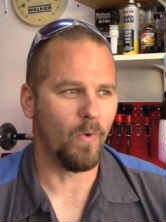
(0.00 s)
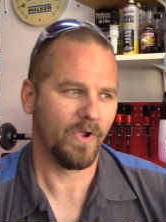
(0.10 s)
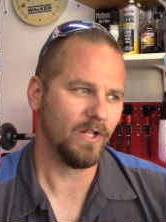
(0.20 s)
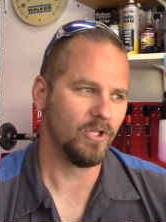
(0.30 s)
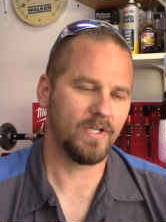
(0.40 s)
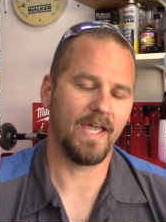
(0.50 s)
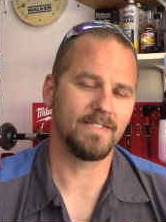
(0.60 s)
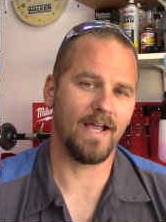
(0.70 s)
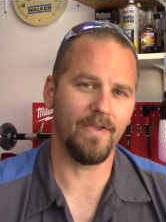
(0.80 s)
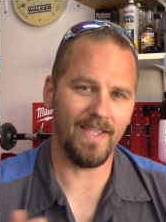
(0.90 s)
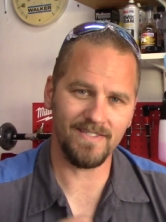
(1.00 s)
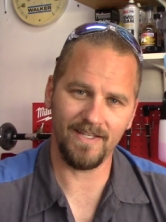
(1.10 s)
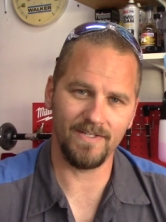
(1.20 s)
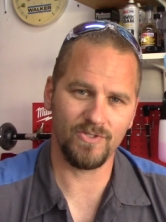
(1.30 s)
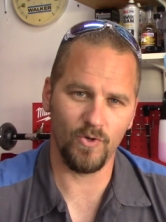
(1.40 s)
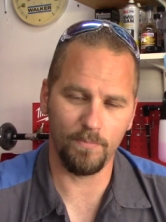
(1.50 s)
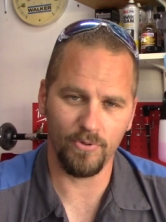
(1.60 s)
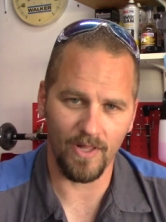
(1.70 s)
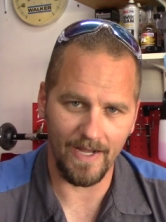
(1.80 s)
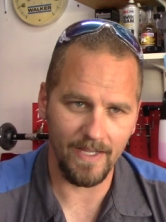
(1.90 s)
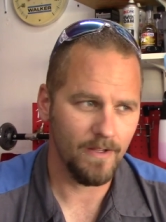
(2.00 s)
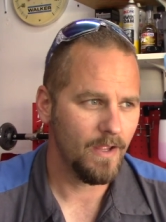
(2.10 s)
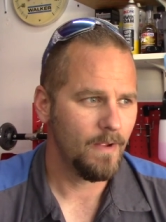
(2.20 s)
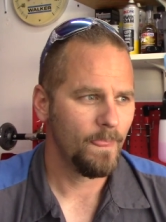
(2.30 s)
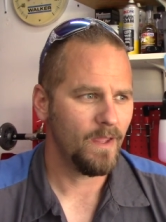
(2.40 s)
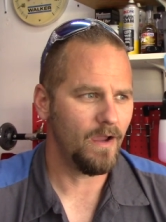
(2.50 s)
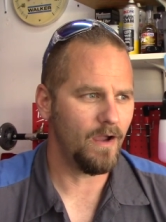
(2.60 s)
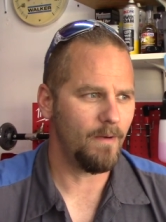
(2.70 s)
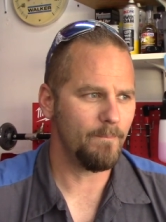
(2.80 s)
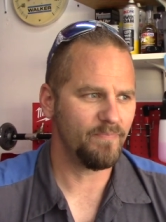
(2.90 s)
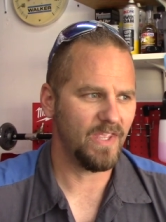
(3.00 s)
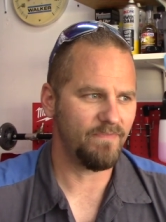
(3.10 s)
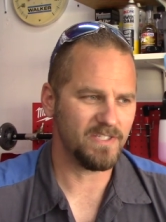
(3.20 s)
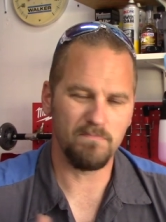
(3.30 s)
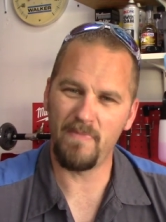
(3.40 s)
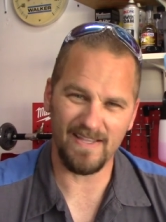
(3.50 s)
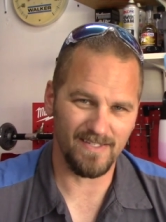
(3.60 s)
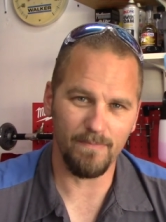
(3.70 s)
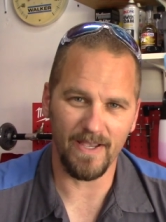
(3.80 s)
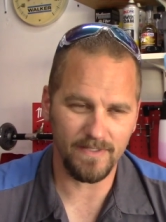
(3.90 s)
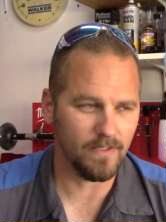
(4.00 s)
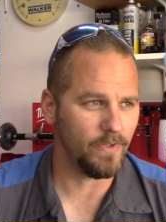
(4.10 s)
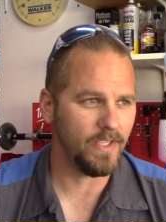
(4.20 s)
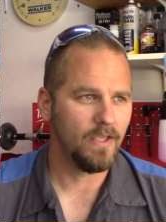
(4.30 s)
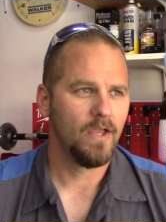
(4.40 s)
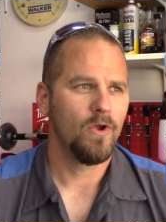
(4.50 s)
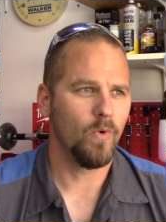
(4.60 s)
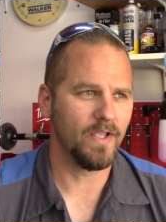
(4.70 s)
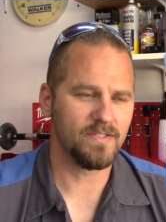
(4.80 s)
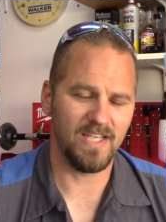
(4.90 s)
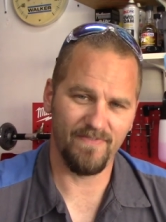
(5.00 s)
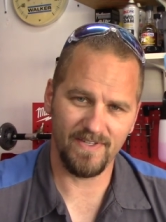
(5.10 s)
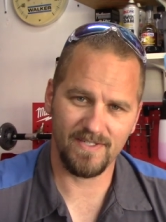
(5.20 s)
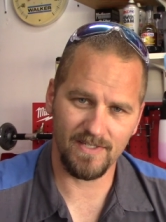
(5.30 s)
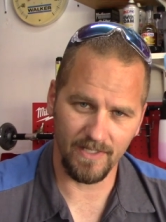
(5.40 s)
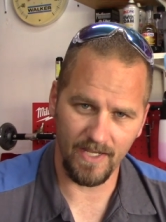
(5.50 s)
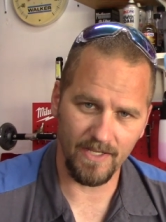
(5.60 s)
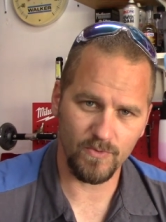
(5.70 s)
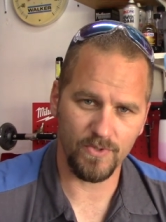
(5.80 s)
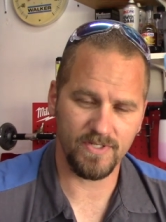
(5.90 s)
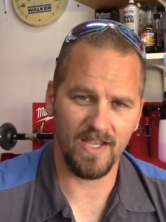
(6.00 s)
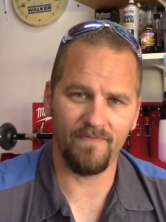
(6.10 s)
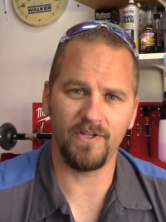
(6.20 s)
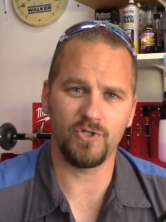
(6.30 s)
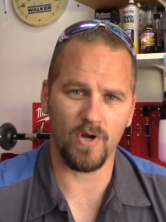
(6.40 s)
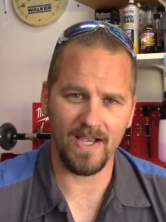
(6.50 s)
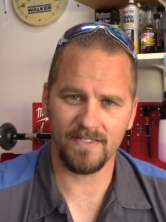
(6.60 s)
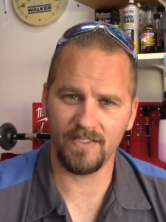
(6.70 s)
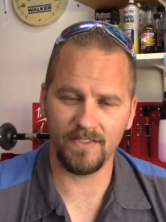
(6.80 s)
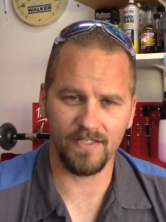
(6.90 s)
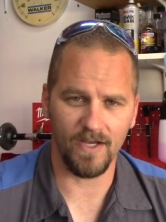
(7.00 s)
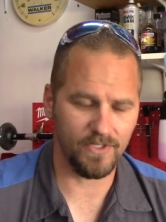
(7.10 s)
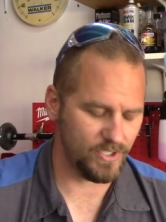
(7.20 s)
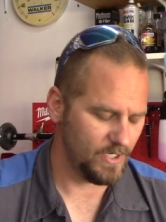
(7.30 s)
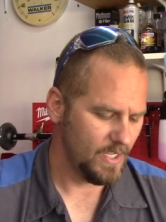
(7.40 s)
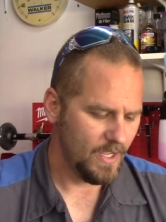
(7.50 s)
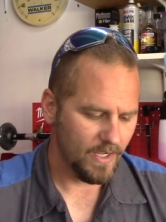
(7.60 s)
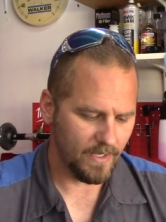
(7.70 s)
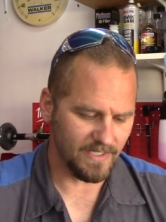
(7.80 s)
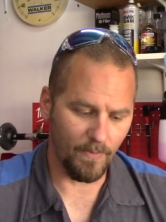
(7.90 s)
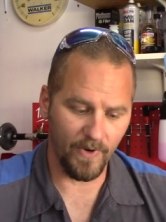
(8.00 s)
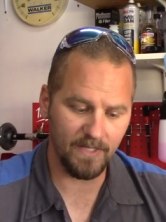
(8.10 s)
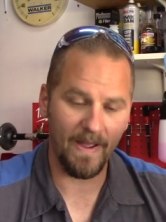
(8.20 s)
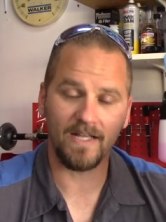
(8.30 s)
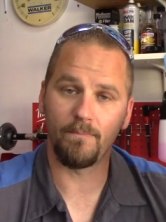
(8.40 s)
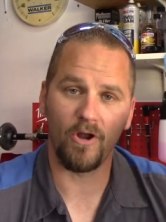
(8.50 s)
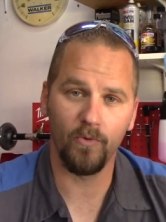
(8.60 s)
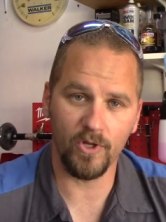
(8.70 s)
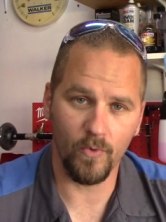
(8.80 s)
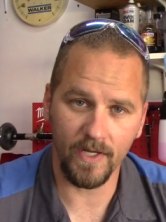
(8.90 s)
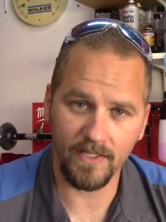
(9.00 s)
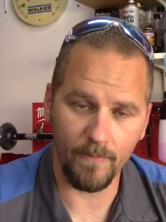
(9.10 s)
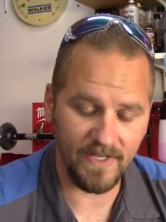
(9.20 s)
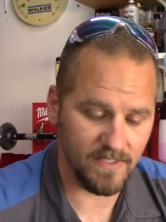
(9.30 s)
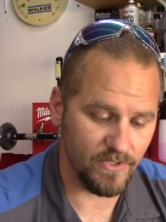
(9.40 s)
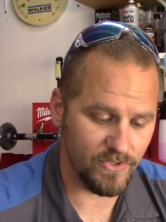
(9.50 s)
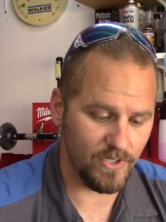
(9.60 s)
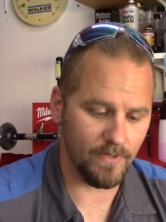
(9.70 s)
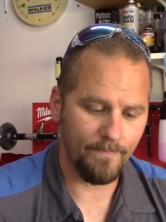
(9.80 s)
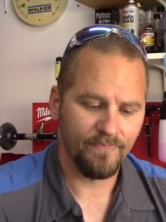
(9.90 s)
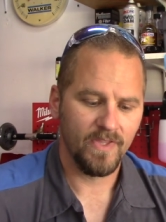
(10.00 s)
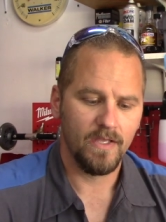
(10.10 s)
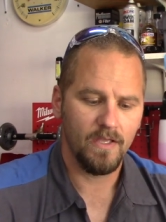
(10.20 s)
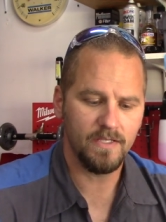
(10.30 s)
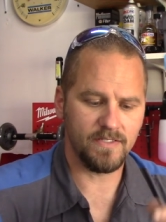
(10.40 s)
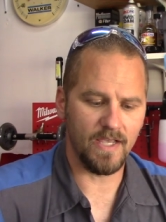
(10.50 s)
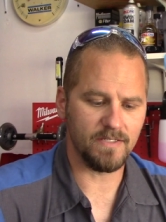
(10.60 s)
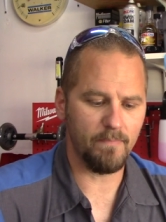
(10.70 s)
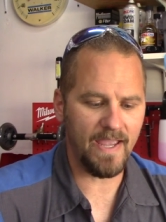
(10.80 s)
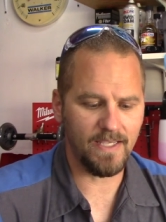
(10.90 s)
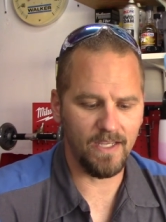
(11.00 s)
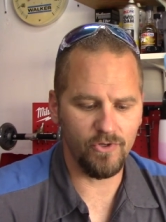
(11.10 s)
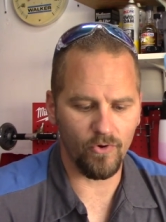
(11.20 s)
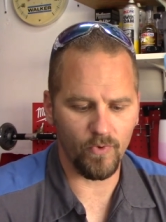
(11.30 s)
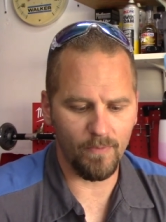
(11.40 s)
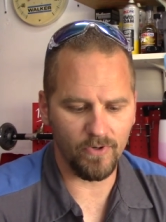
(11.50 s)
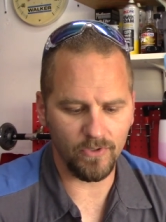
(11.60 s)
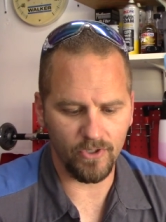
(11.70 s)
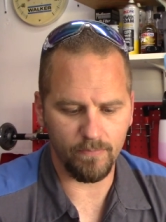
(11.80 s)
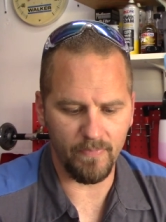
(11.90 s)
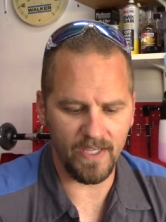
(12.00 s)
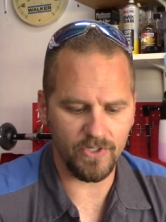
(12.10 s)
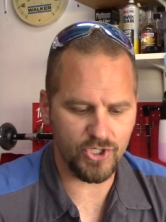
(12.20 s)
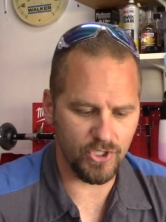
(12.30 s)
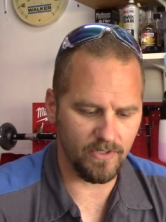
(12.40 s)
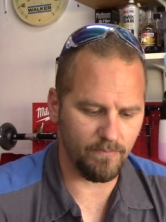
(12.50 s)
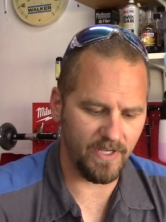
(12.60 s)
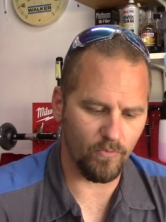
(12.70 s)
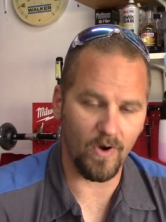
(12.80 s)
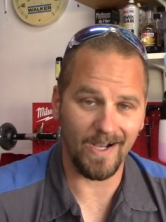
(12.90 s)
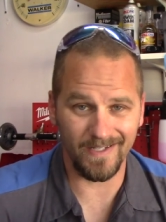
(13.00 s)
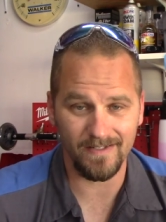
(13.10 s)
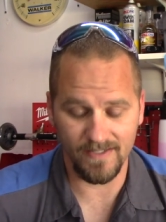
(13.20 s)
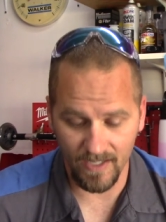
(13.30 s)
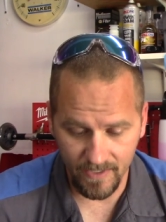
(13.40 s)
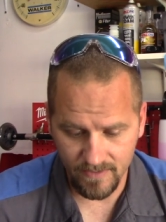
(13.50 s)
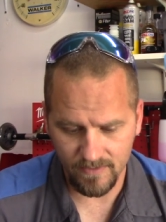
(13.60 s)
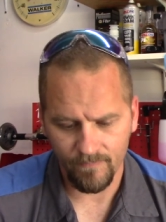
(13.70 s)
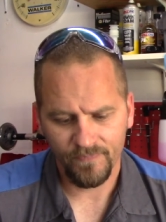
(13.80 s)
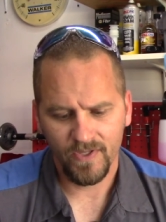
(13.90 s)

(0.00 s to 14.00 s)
what we're gonna look at is how easy it is to apply. Um, if it's messy, basically. We're gonna see if it slings. We'll see if it dries to the touch. Cause I'm gonna read the back of the bottle really quick and that'll make sense to you. It says, making your rubber look mint shouldn't be rocket science,